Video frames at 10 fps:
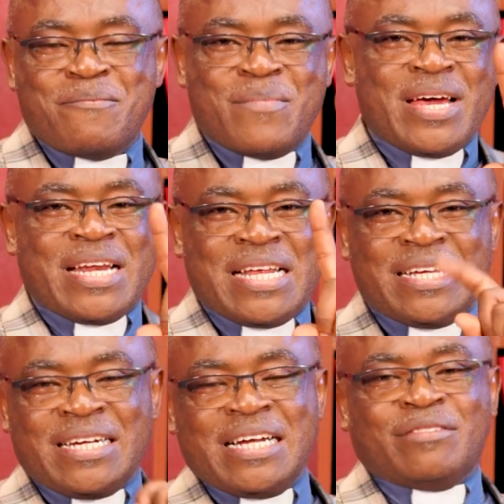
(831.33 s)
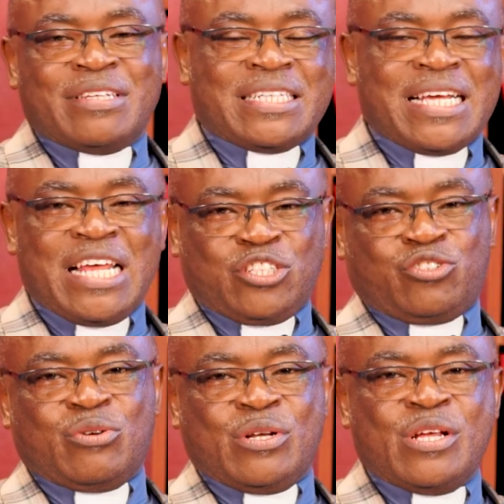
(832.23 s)
Mary gives us a
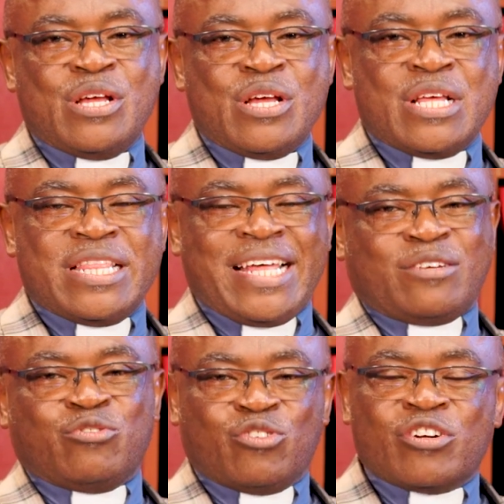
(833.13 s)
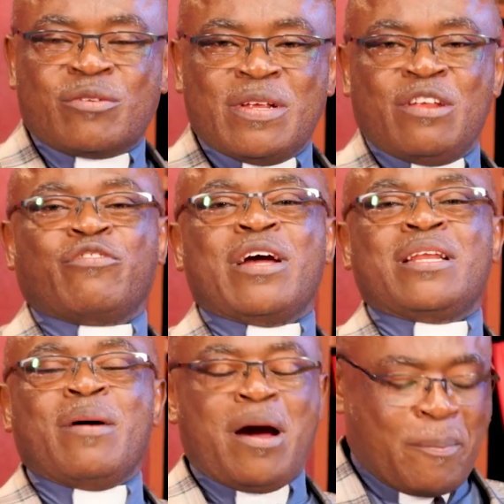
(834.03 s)
lesson that we should not be
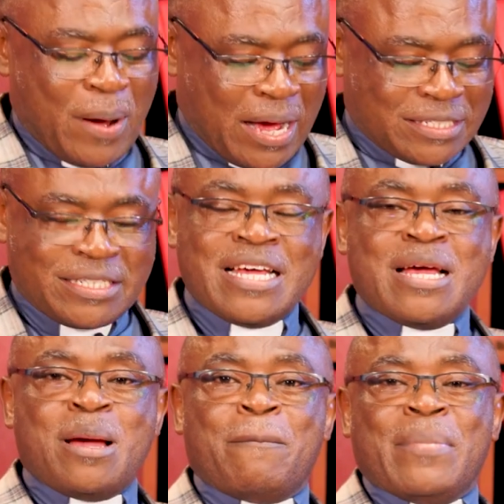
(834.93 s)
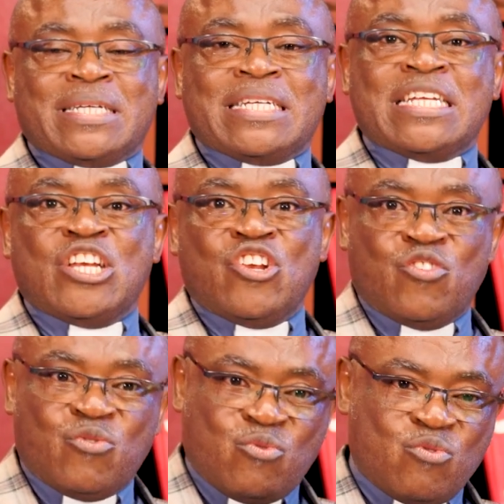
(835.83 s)
defined by our past, but
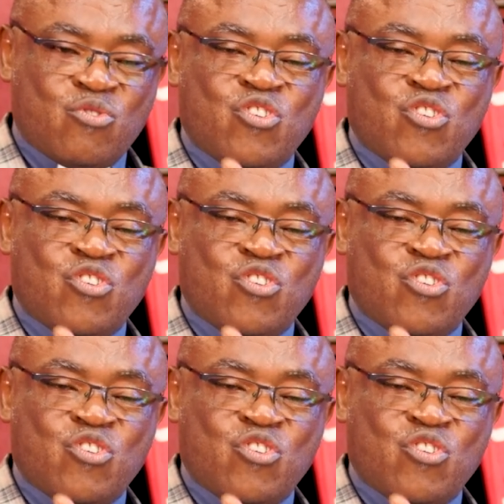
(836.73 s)
new.